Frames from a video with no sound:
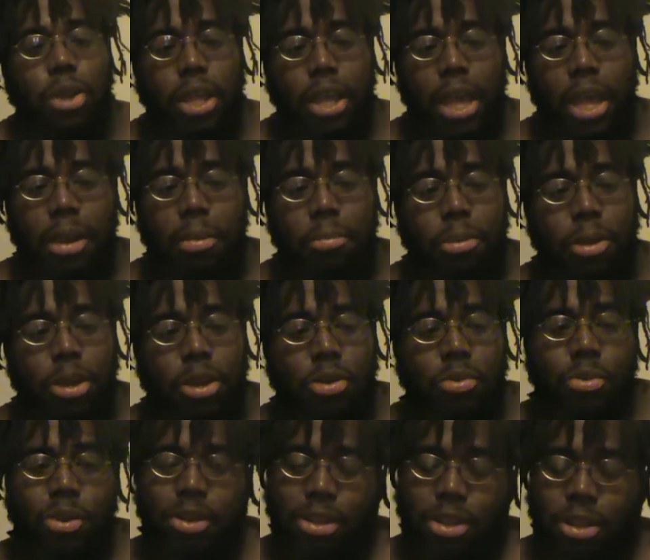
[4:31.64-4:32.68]
get a bigger
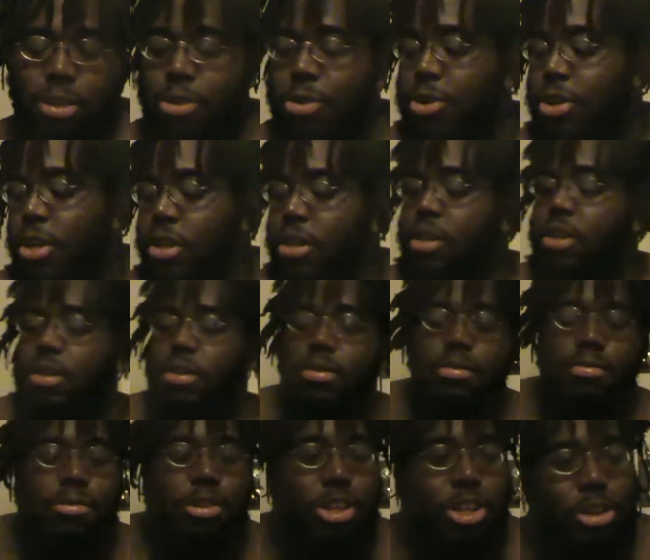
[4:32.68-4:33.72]
workload, and
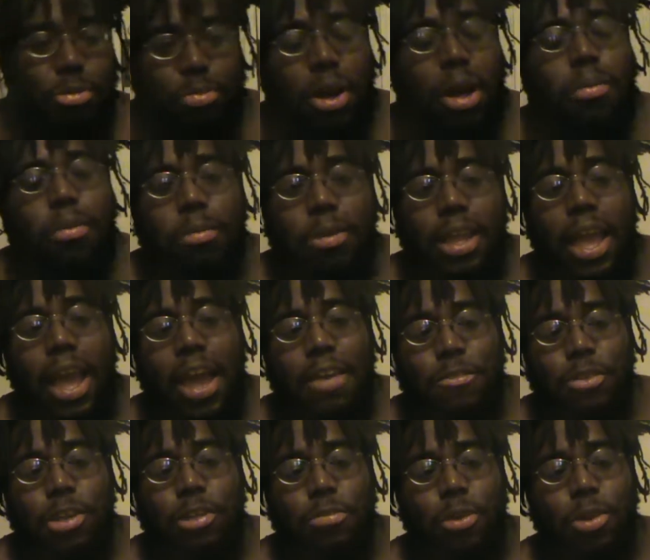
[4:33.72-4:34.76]
she'll probably
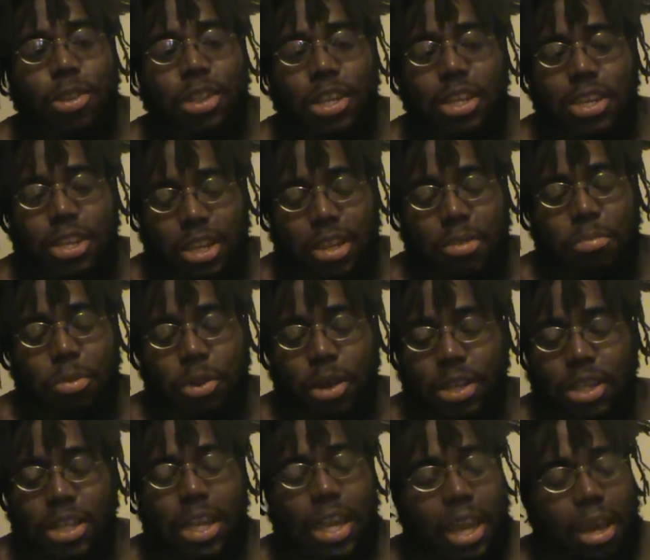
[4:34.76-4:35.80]
average more than 10
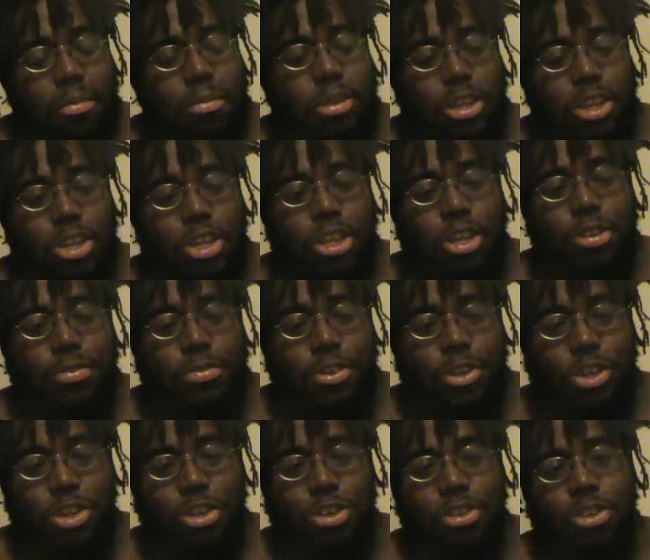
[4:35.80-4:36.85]
points a game this year for
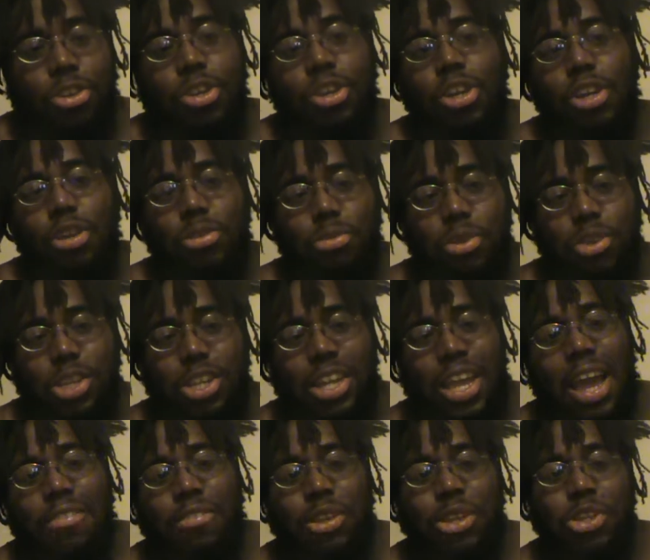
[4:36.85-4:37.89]
sure. Will she
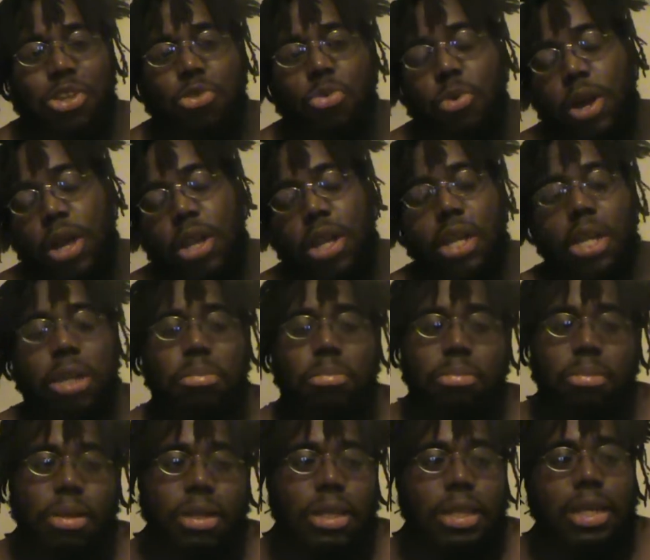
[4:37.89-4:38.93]
average 20?
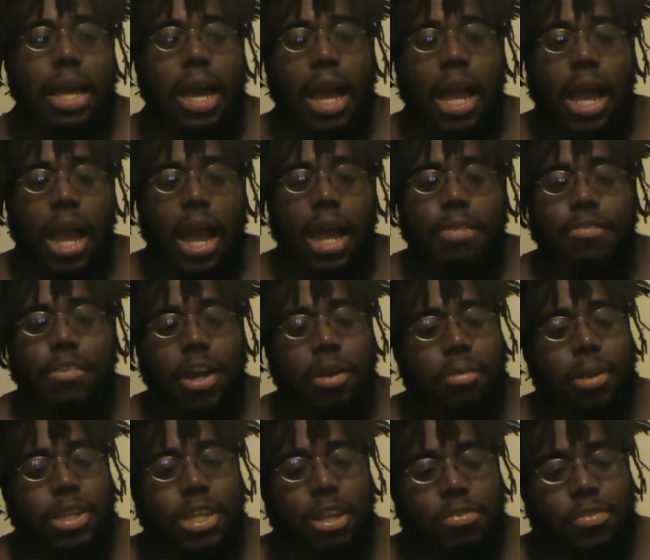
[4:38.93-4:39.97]
I find
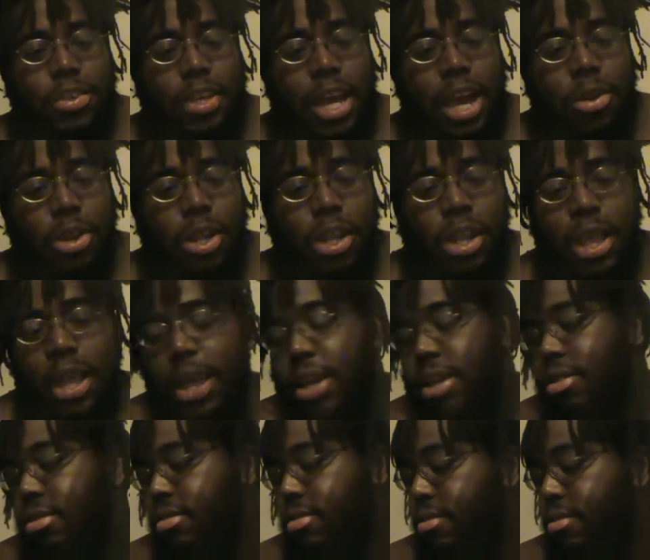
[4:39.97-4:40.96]
myself doubting that.